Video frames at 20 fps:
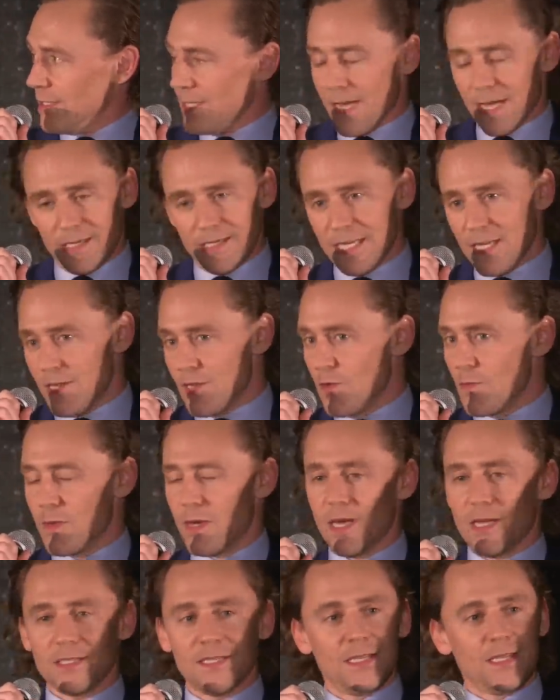Yeah,
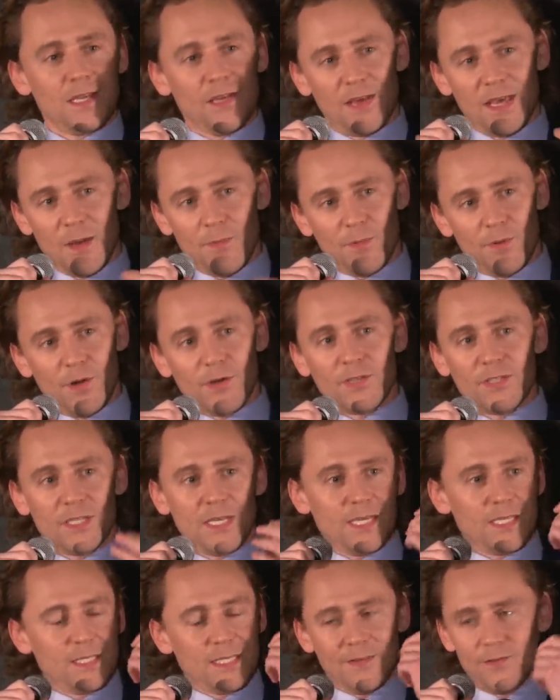dehumanizing. You get
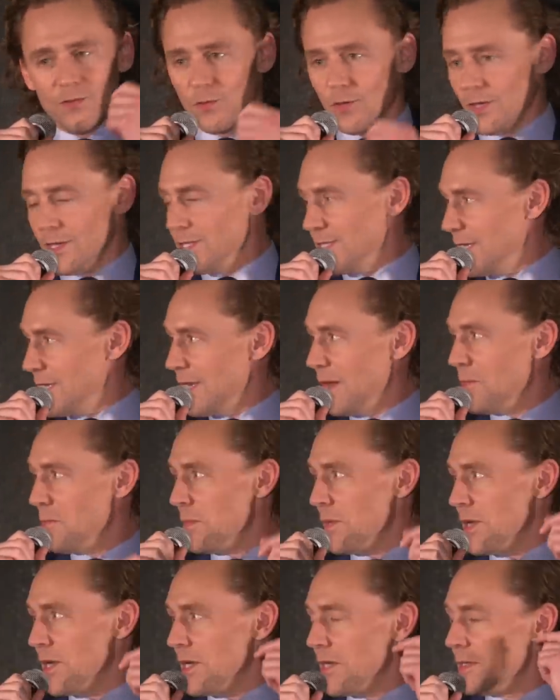processed, everyone's a
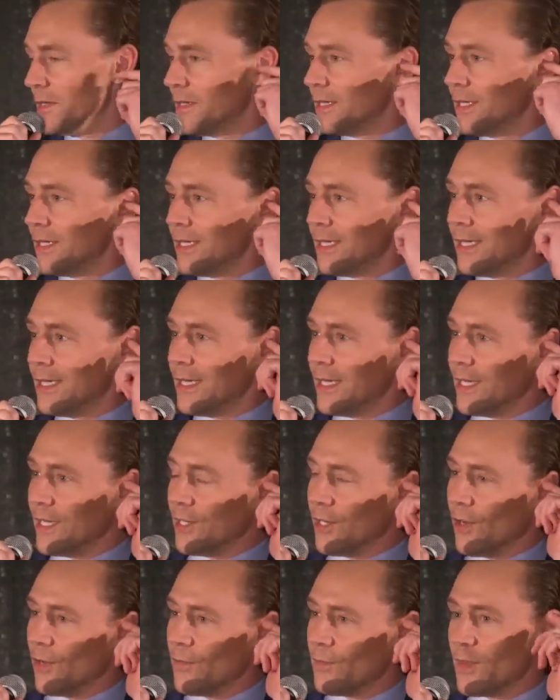number.
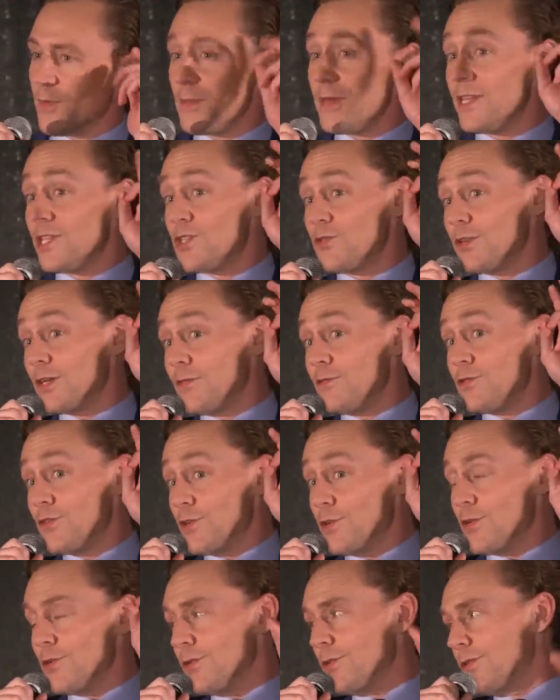The Ministry of
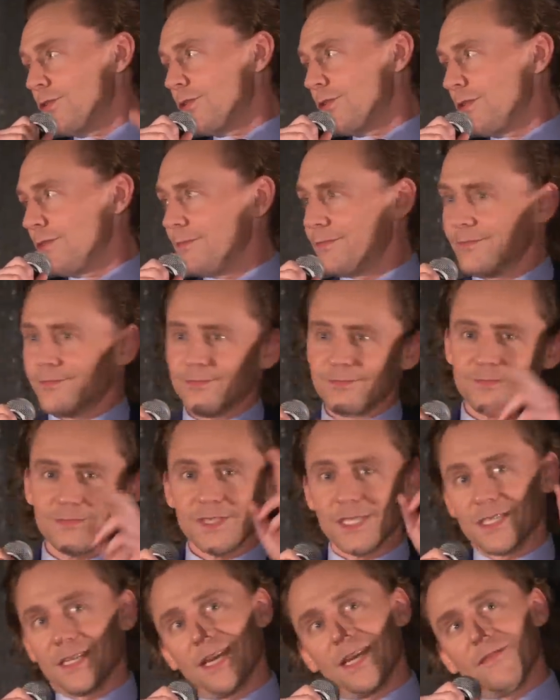Truth,
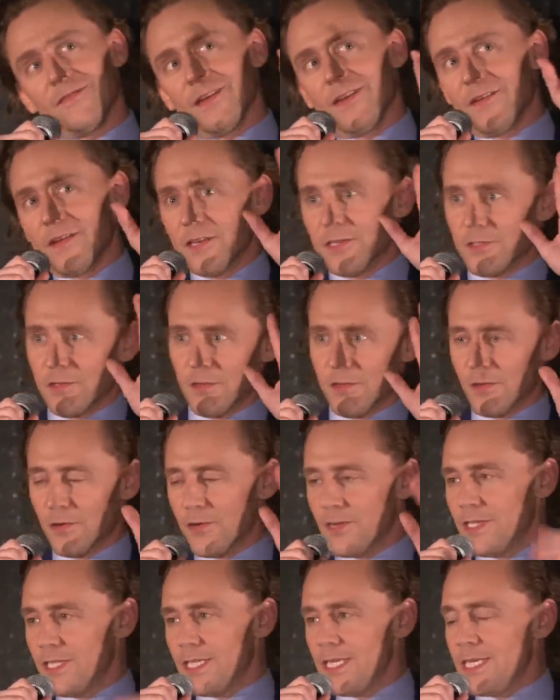the Time Variance
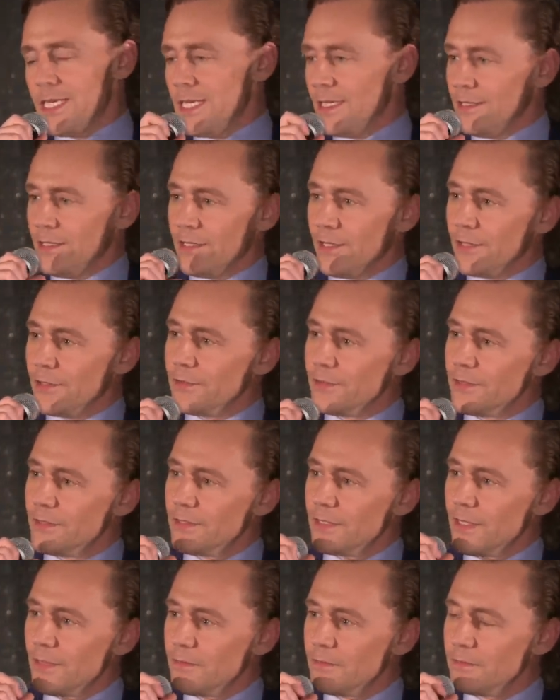Authority, it's...